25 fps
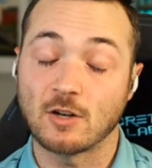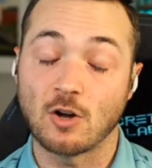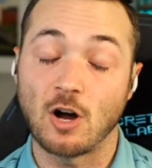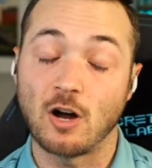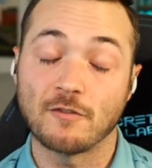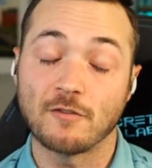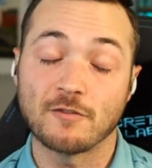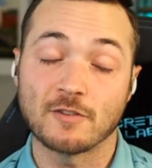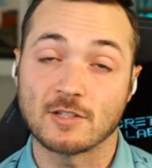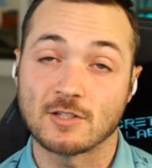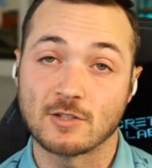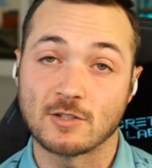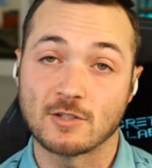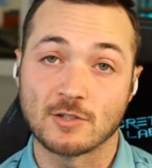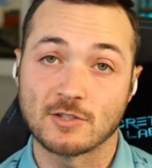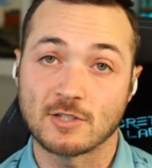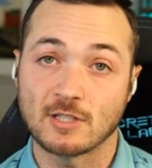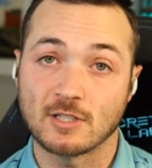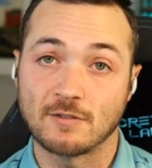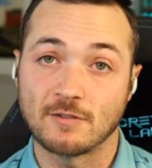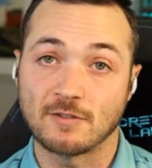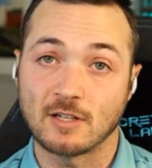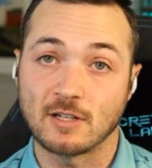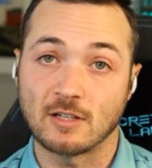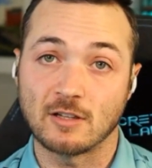golf is still
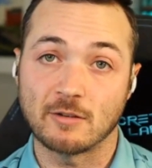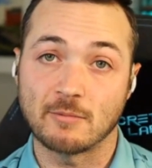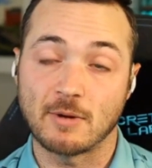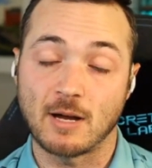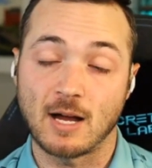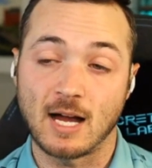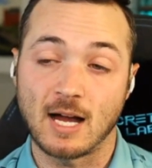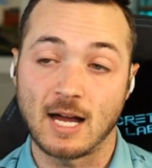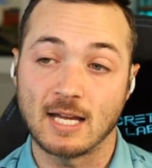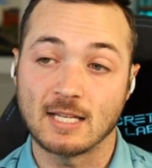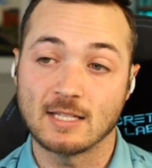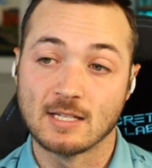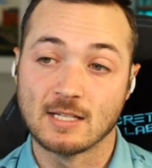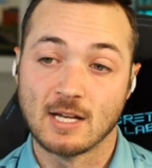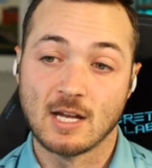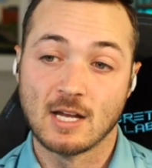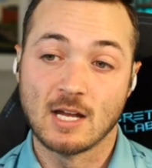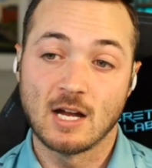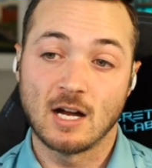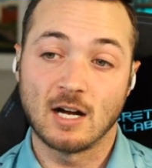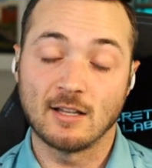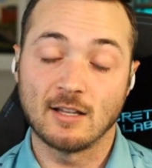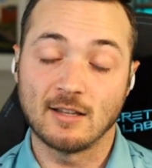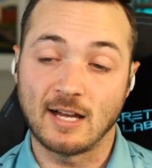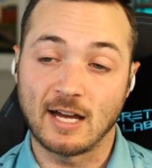significantly behind
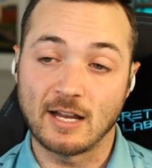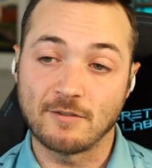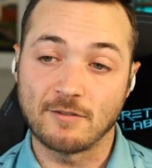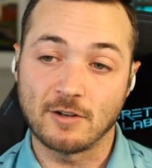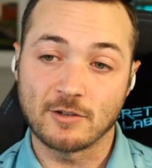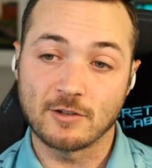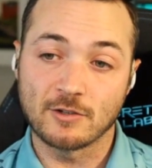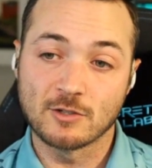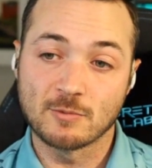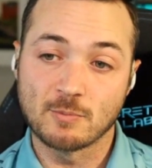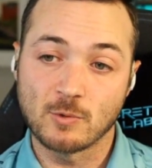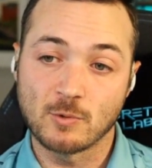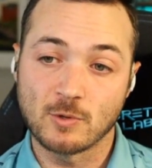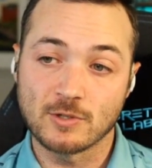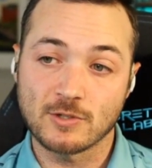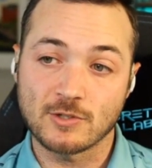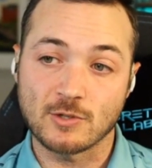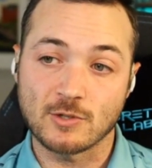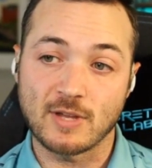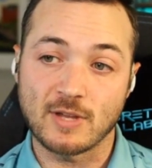a lot of other sports.